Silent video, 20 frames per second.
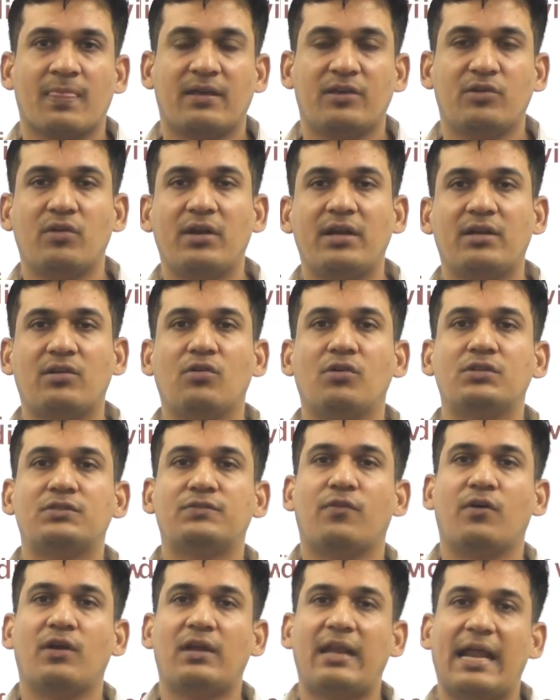You know, it
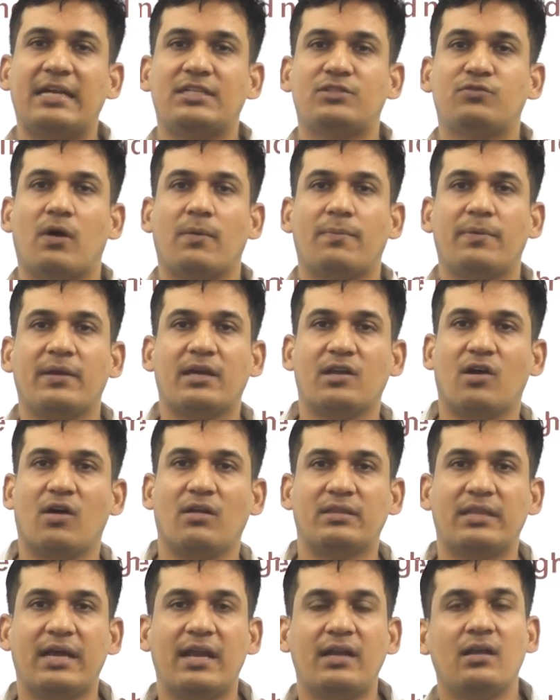goes for land swapping and
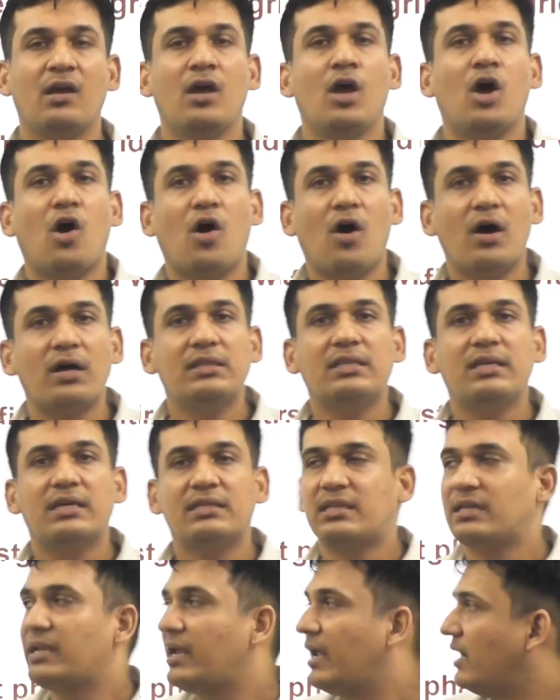all that. On the
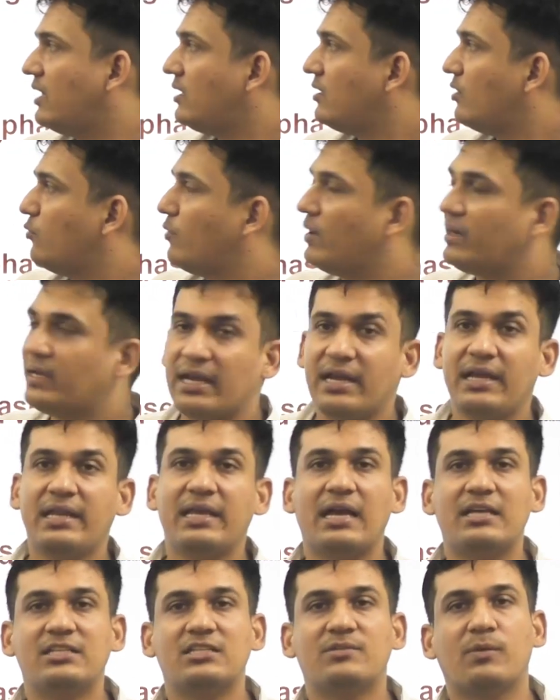other hand, what
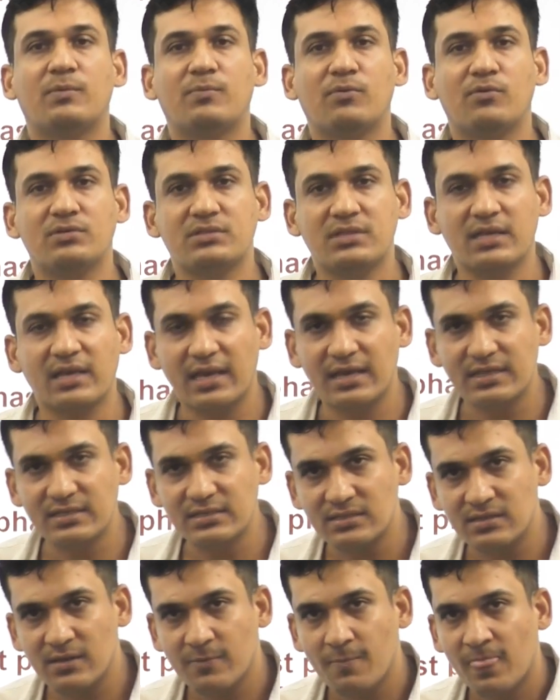India is proposing
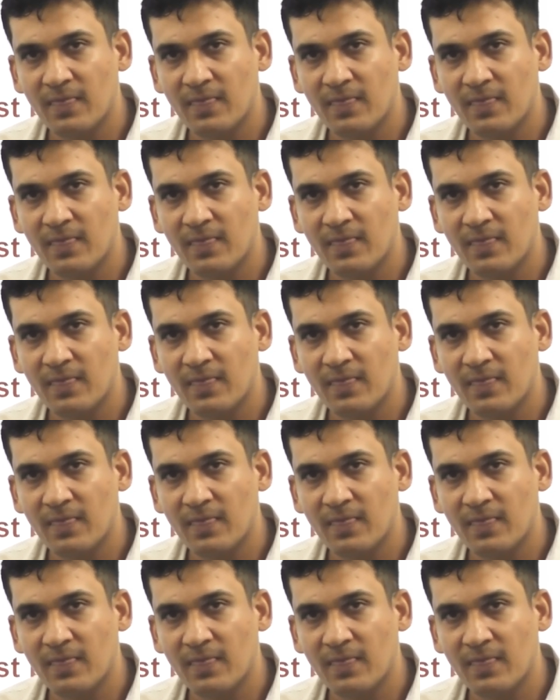is